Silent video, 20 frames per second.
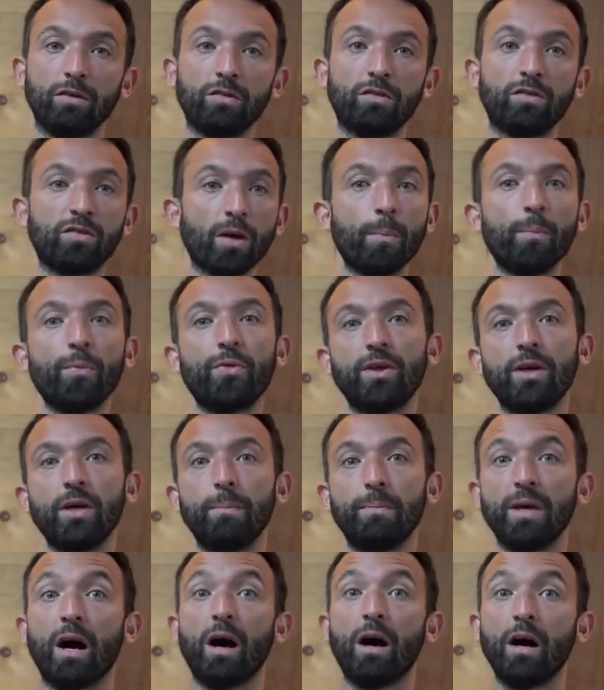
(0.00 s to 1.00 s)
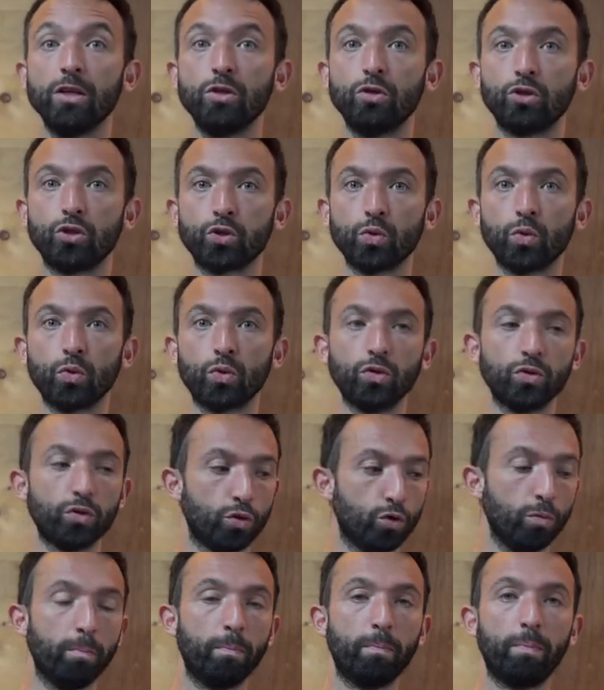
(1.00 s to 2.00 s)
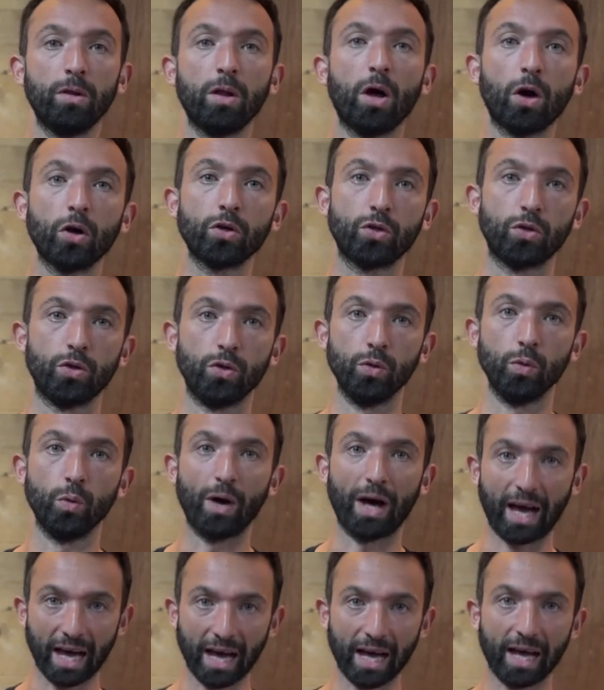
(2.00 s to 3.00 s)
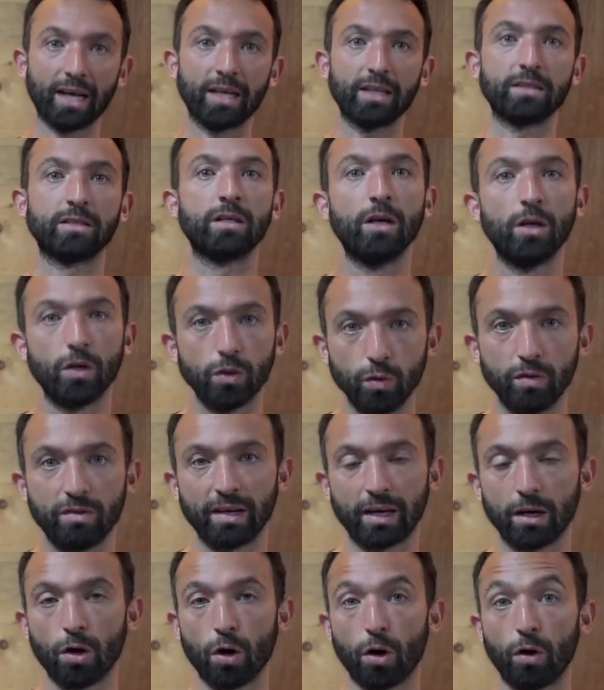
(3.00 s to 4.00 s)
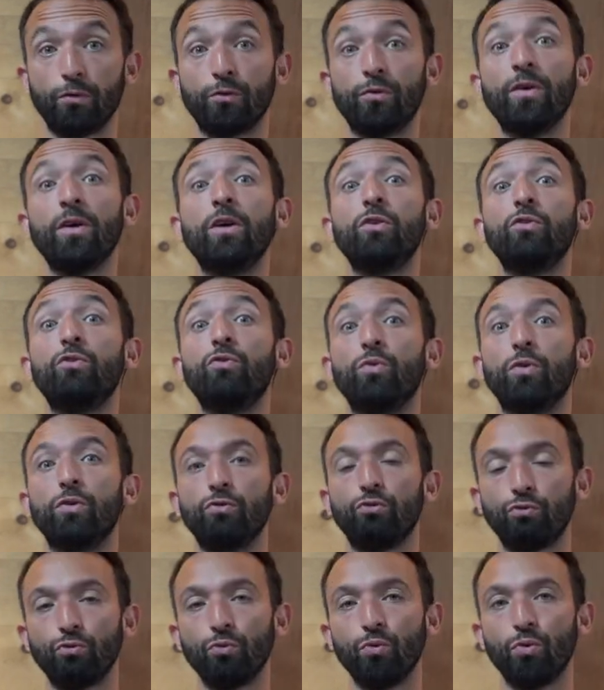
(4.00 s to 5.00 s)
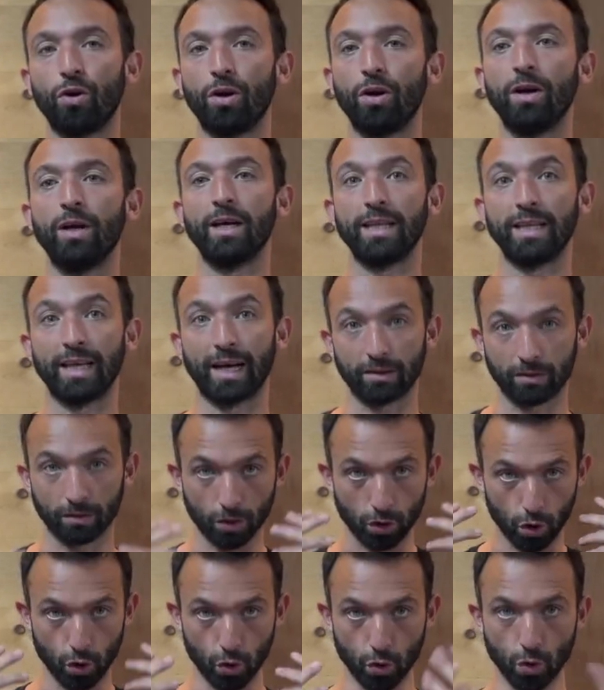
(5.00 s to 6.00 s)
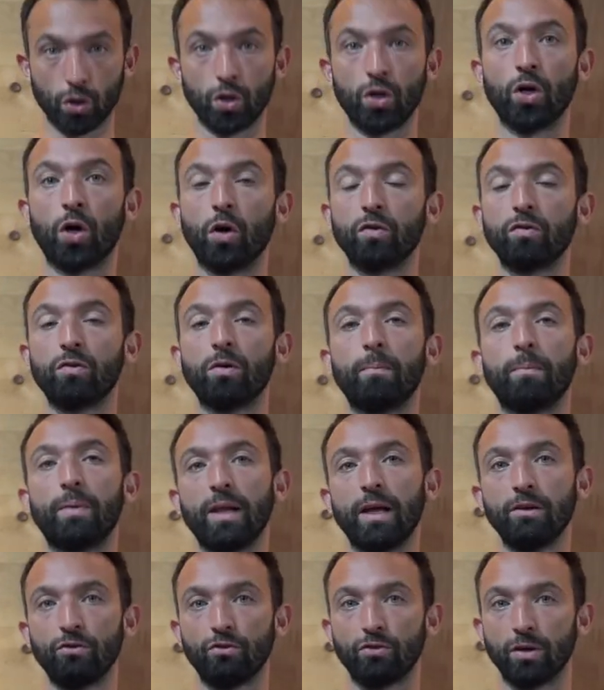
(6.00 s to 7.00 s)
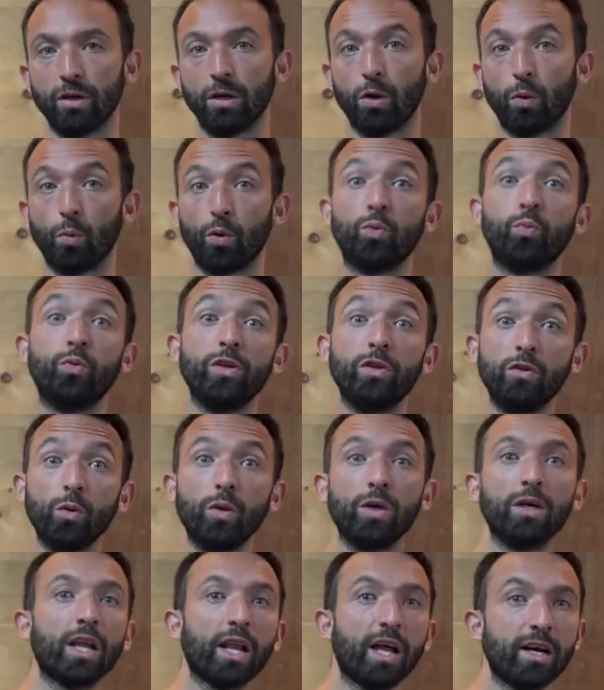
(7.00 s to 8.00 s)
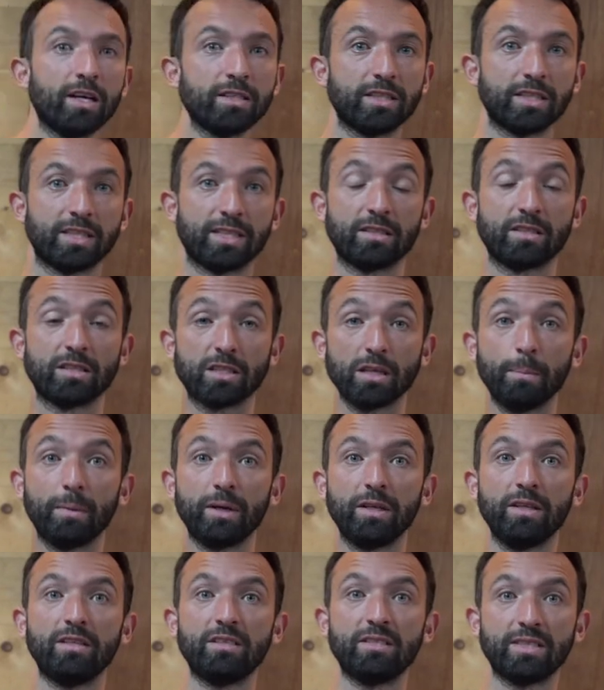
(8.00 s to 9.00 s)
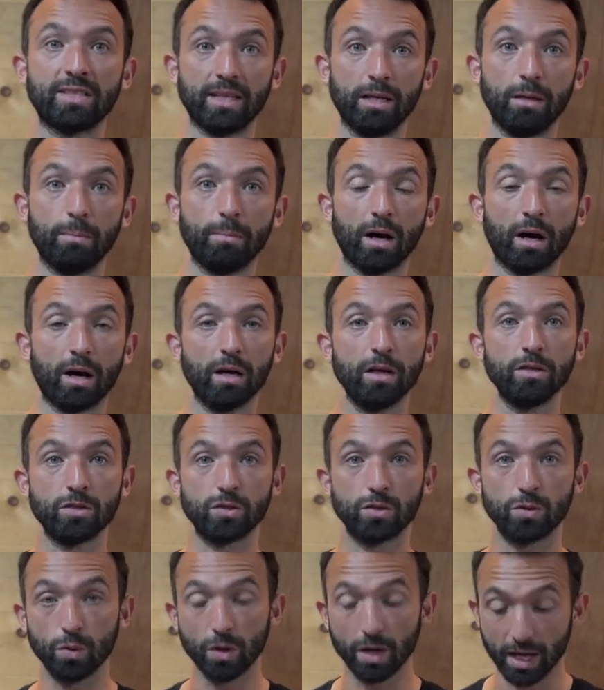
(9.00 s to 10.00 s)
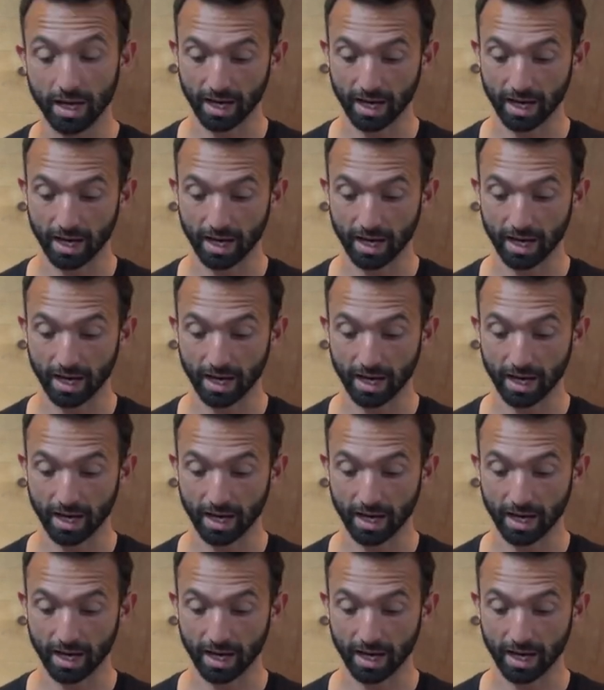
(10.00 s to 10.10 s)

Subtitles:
something behind your shoulders to block you as you take off, to ensure that you're not planching. What we do in class is that somebody is standing behind you